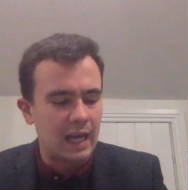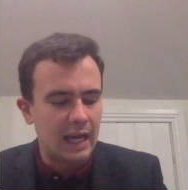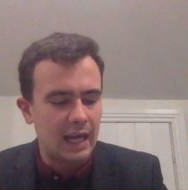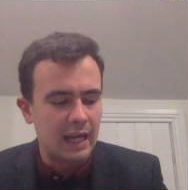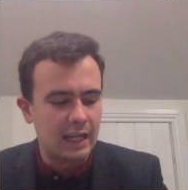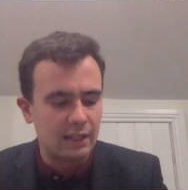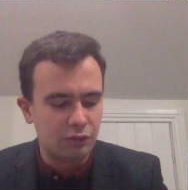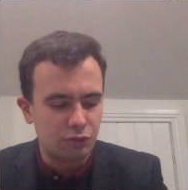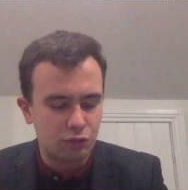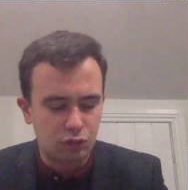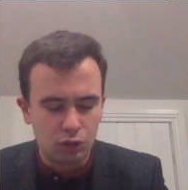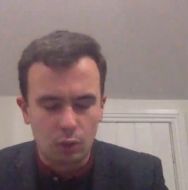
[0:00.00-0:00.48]
Uh,
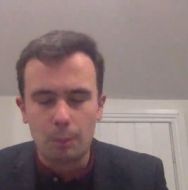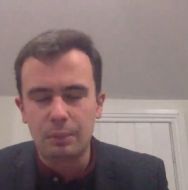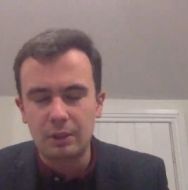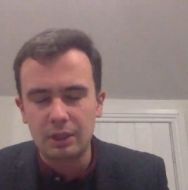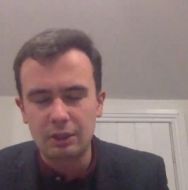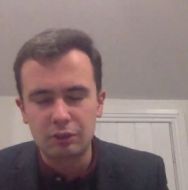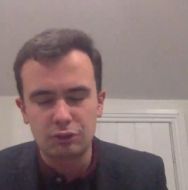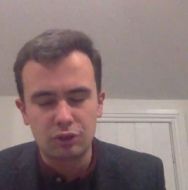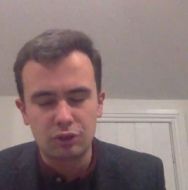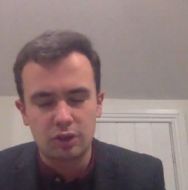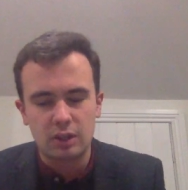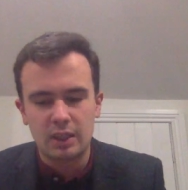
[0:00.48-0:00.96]
his
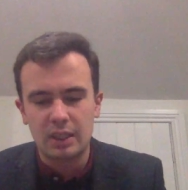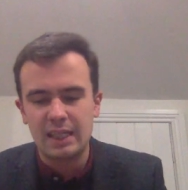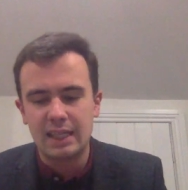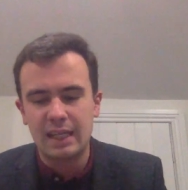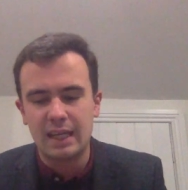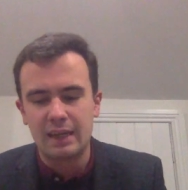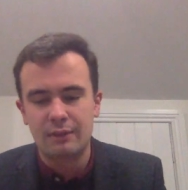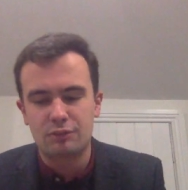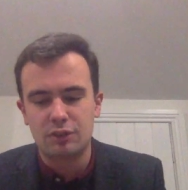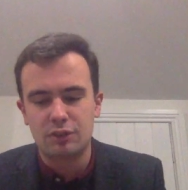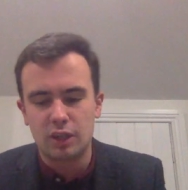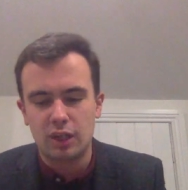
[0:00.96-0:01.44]
jumping certainly
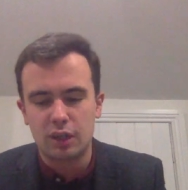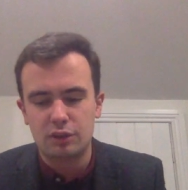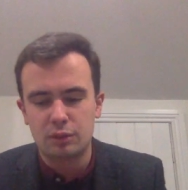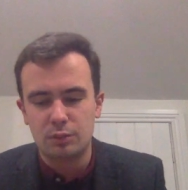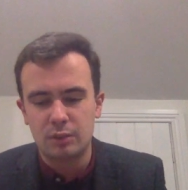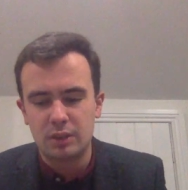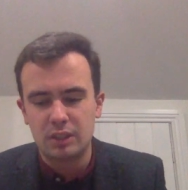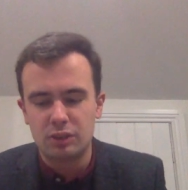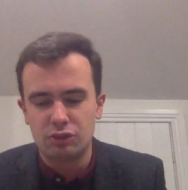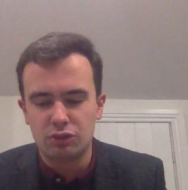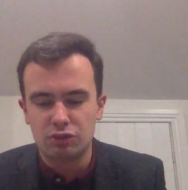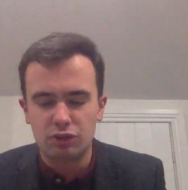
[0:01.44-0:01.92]
left a lot to
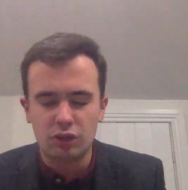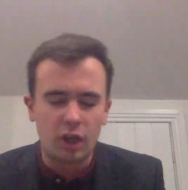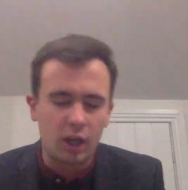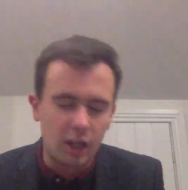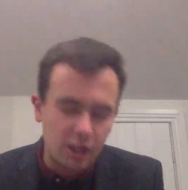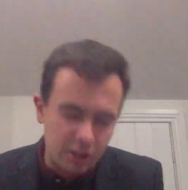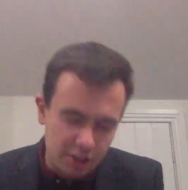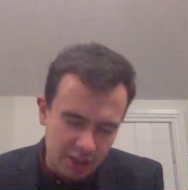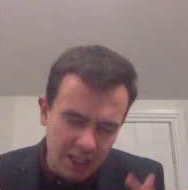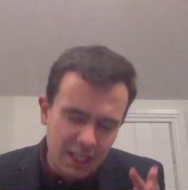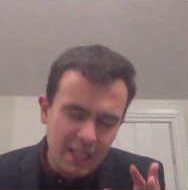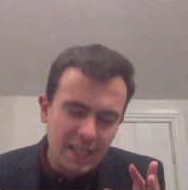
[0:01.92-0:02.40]
be
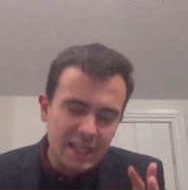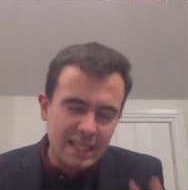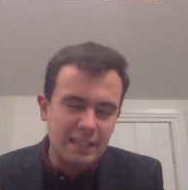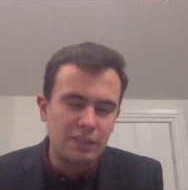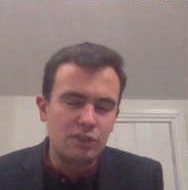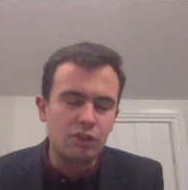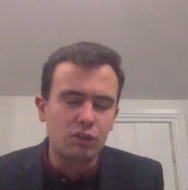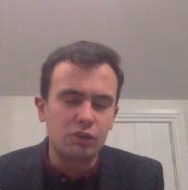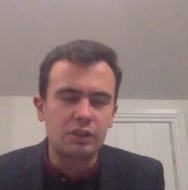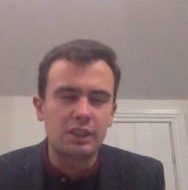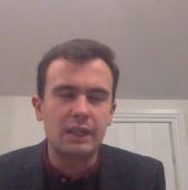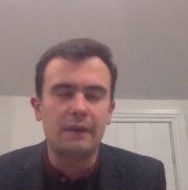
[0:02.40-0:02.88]
desired. He
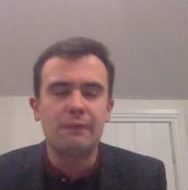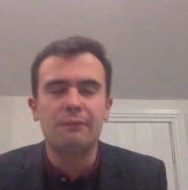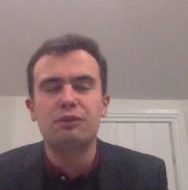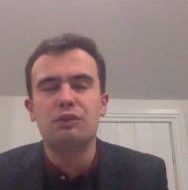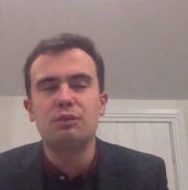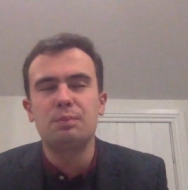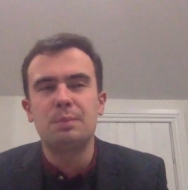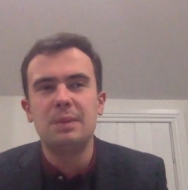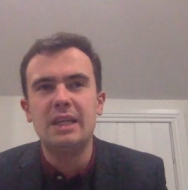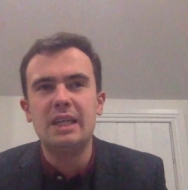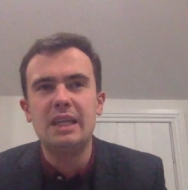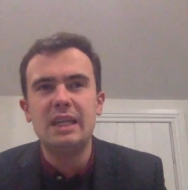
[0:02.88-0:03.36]
does have
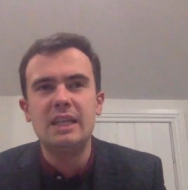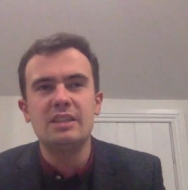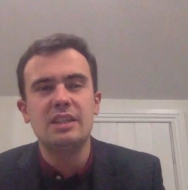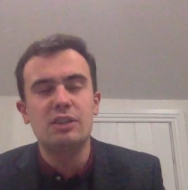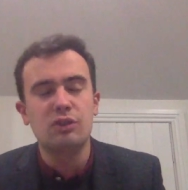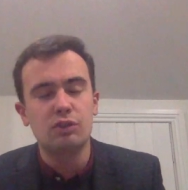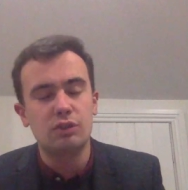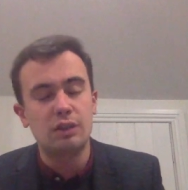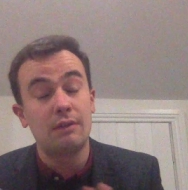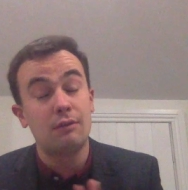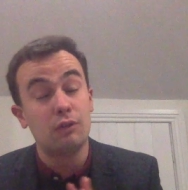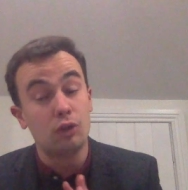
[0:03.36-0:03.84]
speed. He
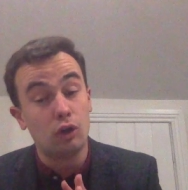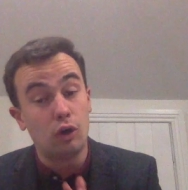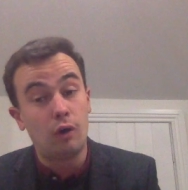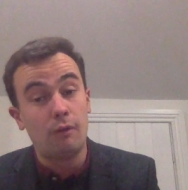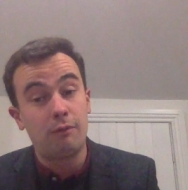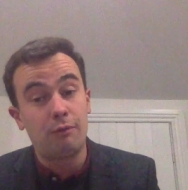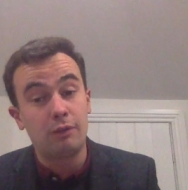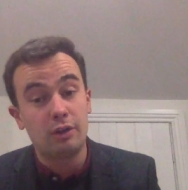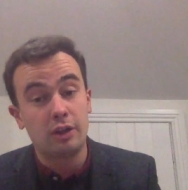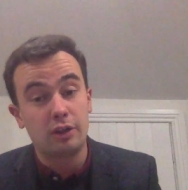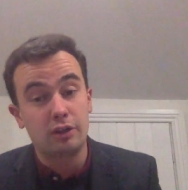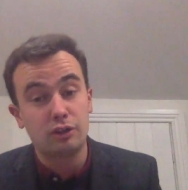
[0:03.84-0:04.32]
does have an
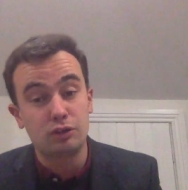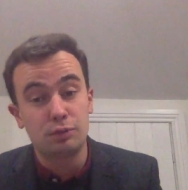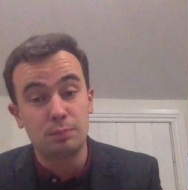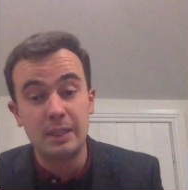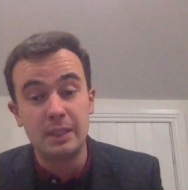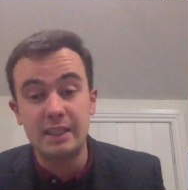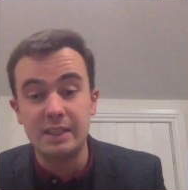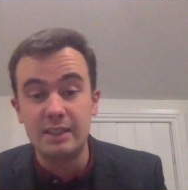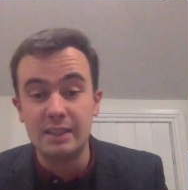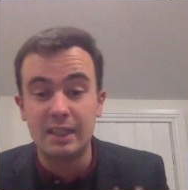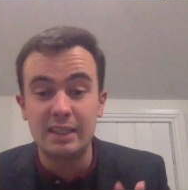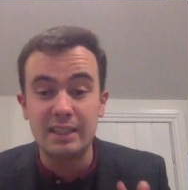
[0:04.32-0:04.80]
awful lot of
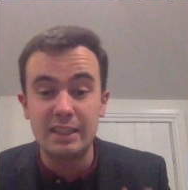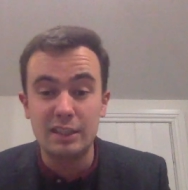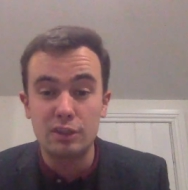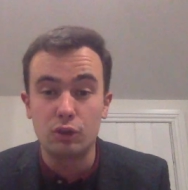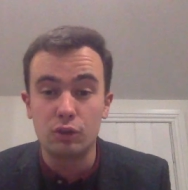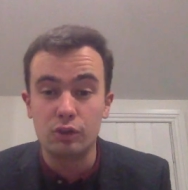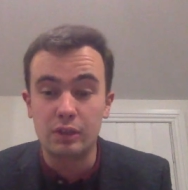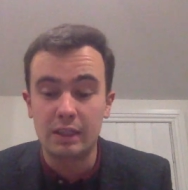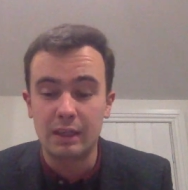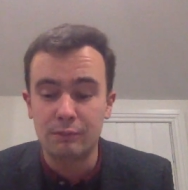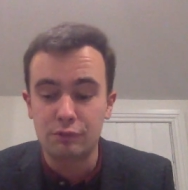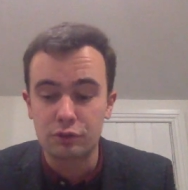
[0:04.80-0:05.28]
speed. And he
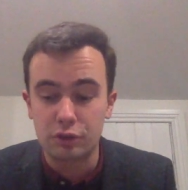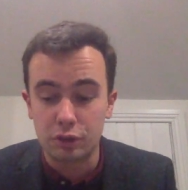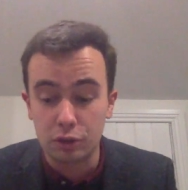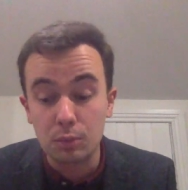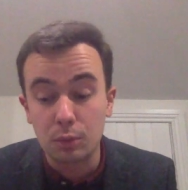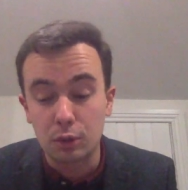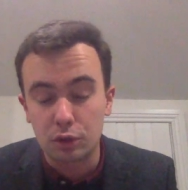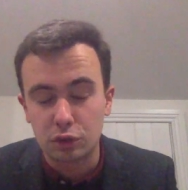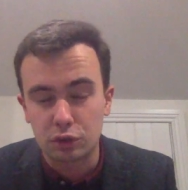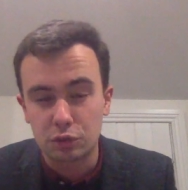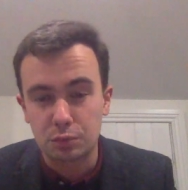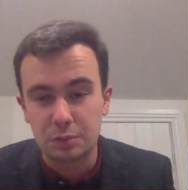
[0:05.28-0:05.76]
could have too
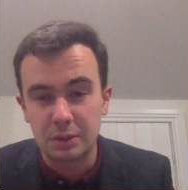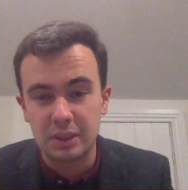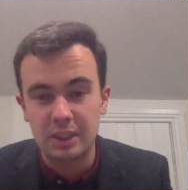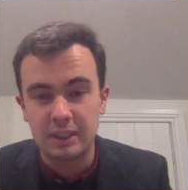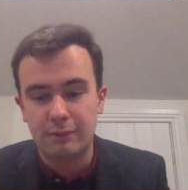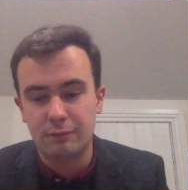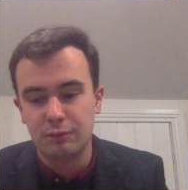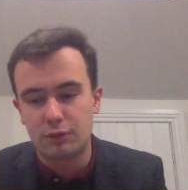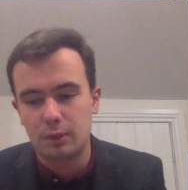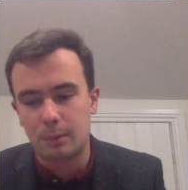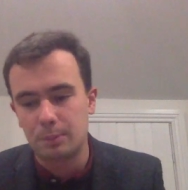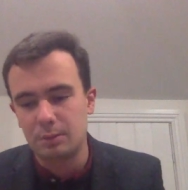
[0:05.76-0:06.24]
much
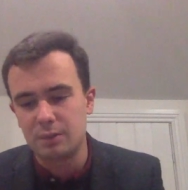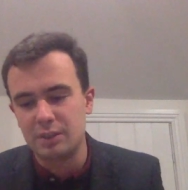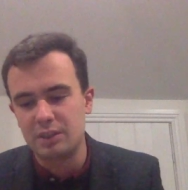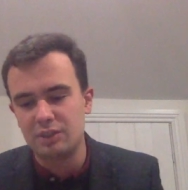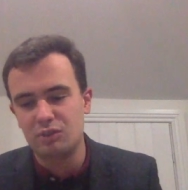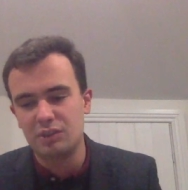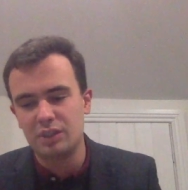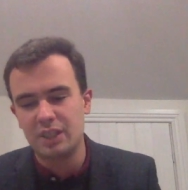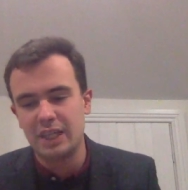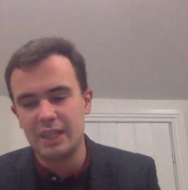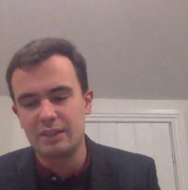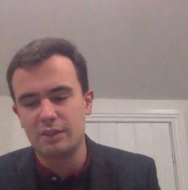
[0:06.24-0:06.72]
speed for
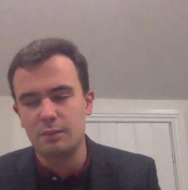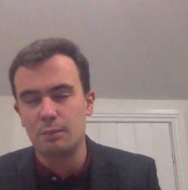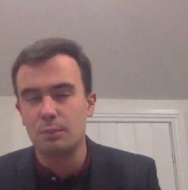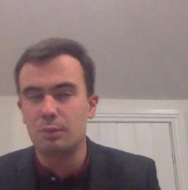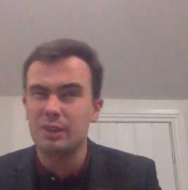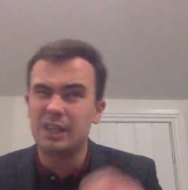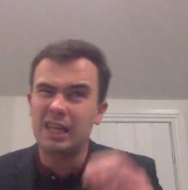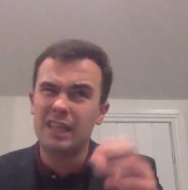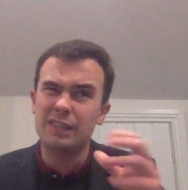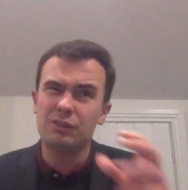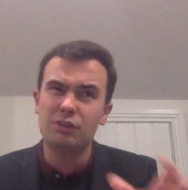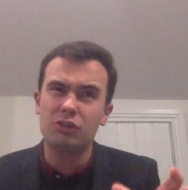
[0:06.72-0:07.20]
Appreciate It.
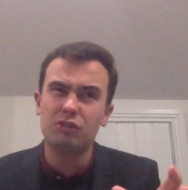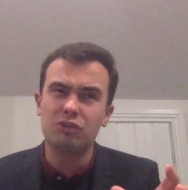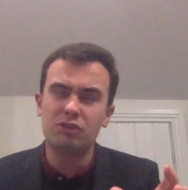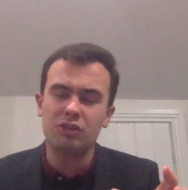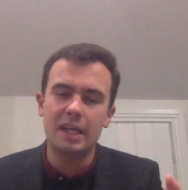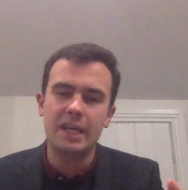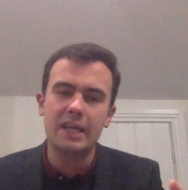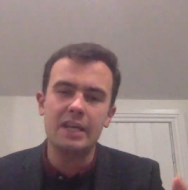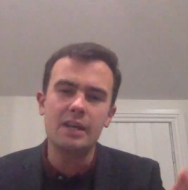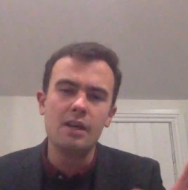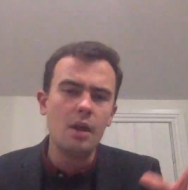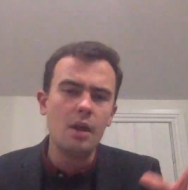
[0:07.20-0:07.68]
But as I
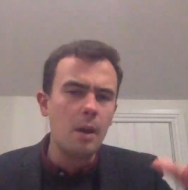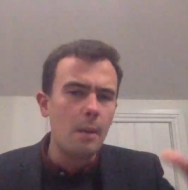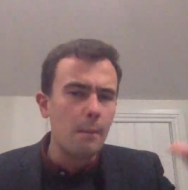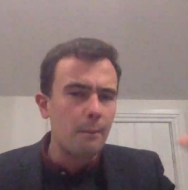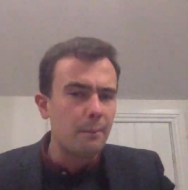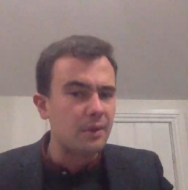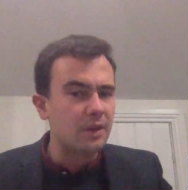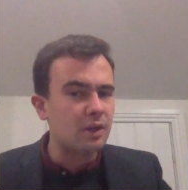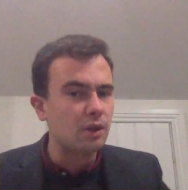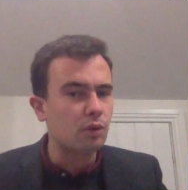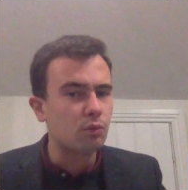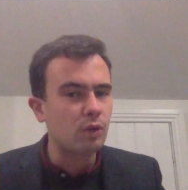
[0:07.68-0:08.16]
say,
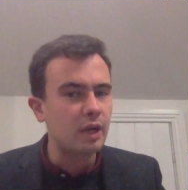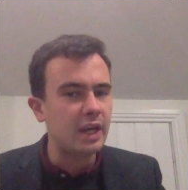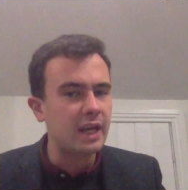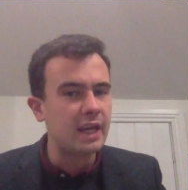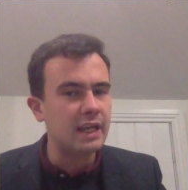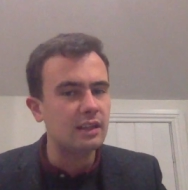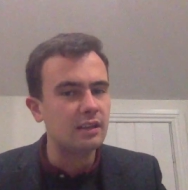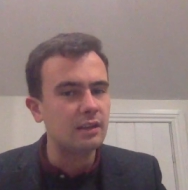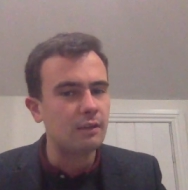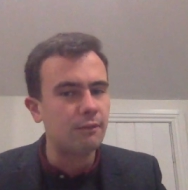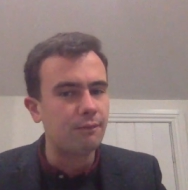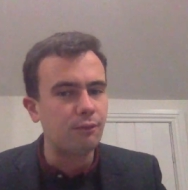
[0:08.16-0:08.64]
bit of
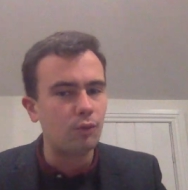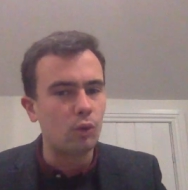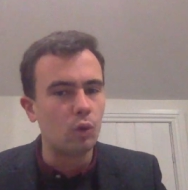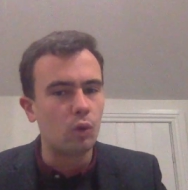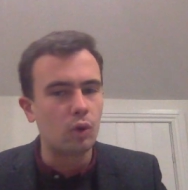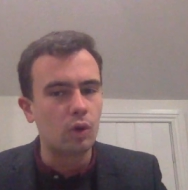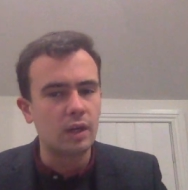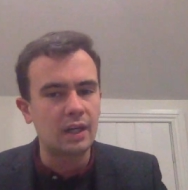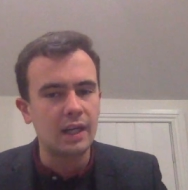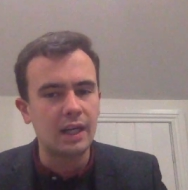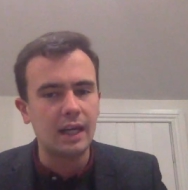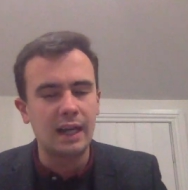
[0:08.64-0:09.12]
rain in the
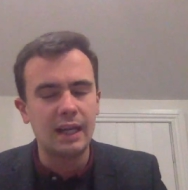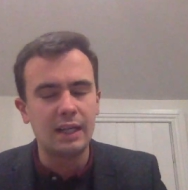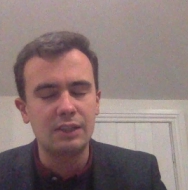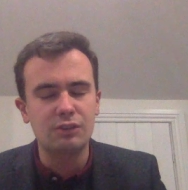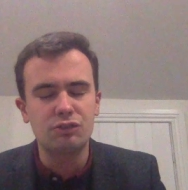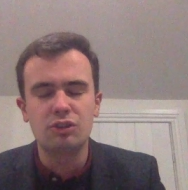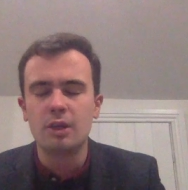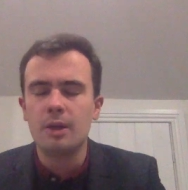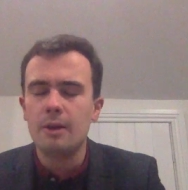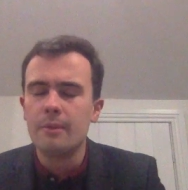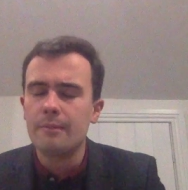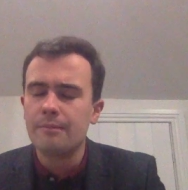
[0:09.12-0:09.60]

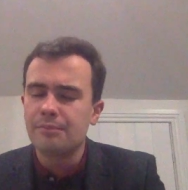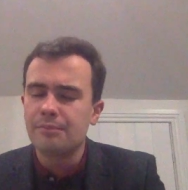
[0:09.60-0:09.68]
forecast.